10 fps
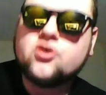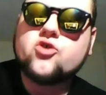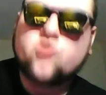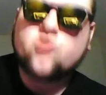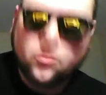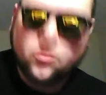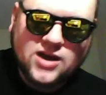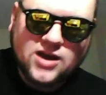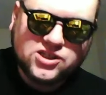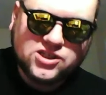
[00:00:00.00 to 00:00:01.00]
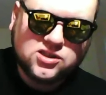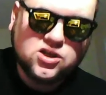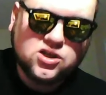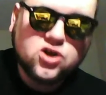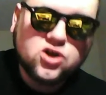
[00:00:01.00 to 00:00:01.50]
corporations
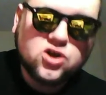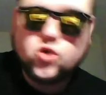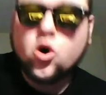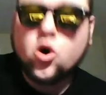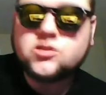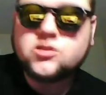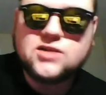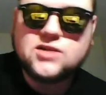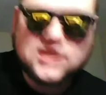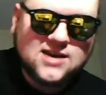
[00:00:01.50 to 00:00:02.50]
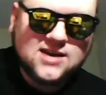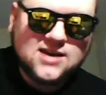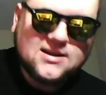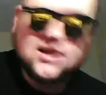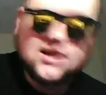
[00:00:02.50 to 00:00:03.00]
who ultimately,
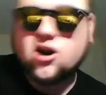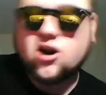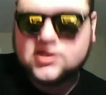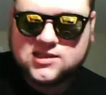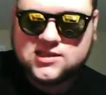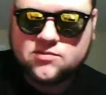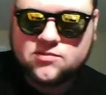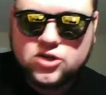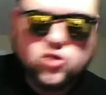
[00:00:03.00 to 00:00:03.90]
in our system,